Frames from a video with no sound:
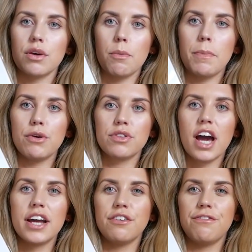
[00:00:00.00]
they were both
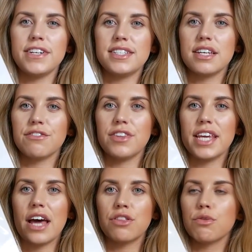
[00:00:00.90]
kind of fitting for
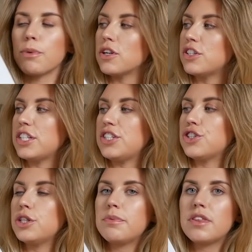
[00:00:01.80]
the anthropologie dupe